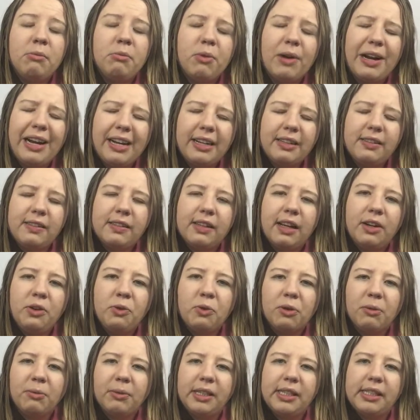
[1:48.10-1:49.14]
brands
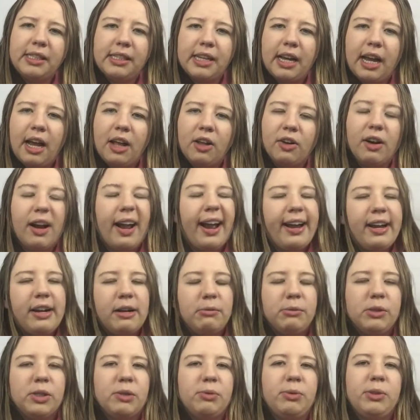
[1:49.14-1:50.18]
that normally sell our
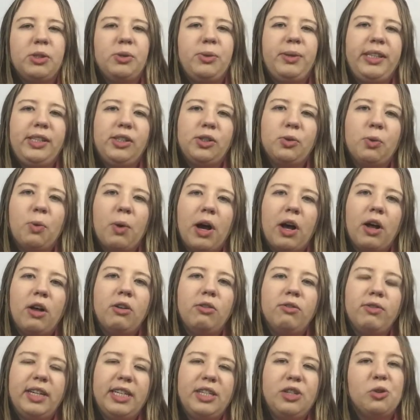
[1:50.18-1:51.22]
items between
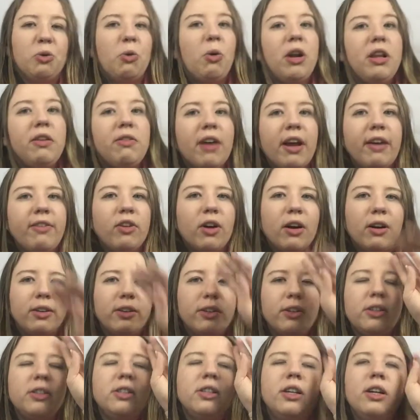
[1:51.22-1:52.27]
$12 and
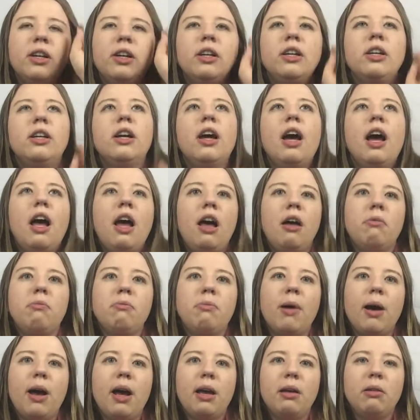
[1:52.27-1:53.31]
$25,
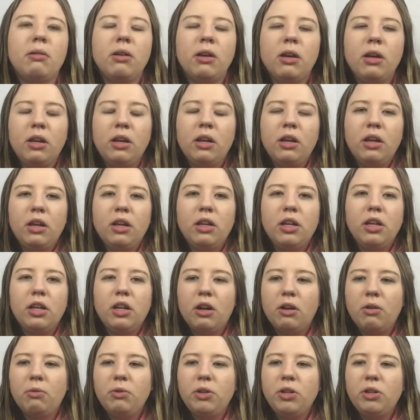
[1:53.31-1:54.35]
but you
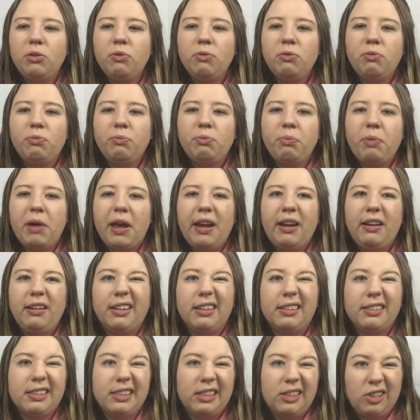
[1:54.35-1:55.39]
know, when you pay
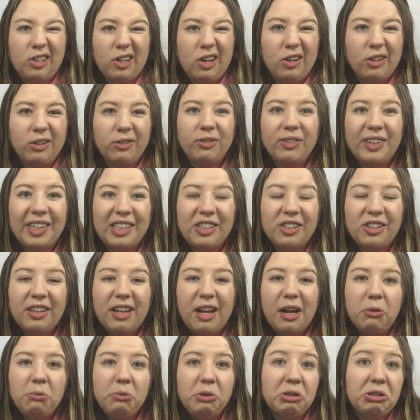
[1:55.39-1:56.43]
less than $1 for each of
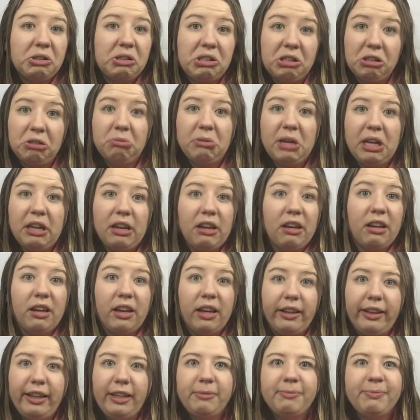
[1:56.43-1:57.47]
them, you're still making
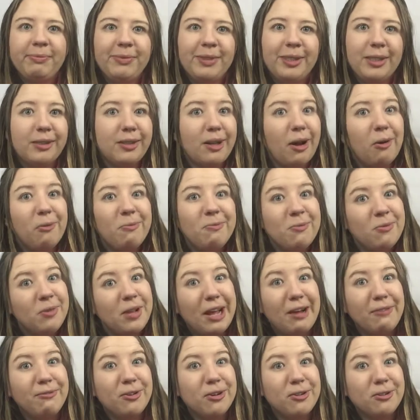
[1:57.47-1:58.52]
a killing. So
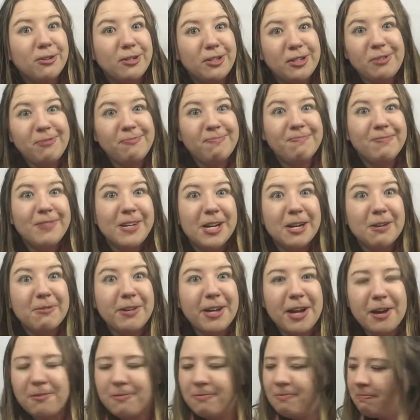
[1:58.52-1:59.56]
without further ado, here
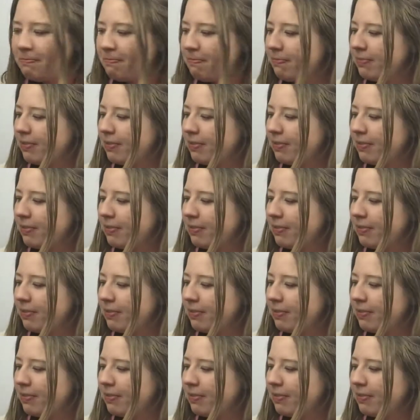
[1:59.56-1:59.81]
we go.